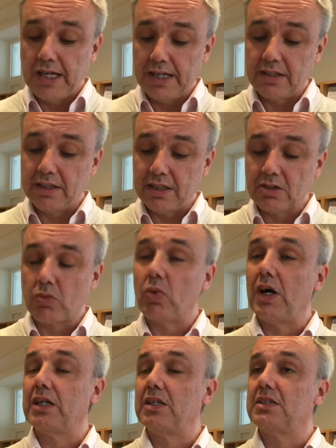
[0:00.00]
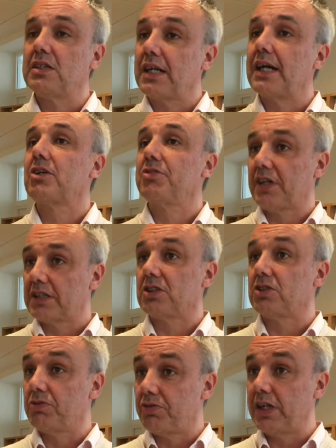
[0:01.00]
And the other one is a lack of
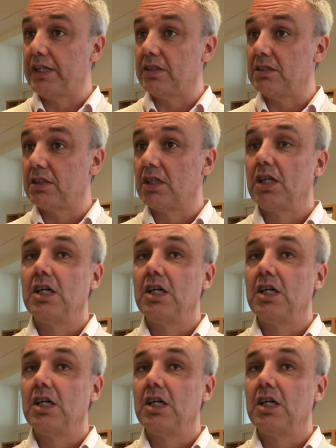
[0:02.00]
access to finance.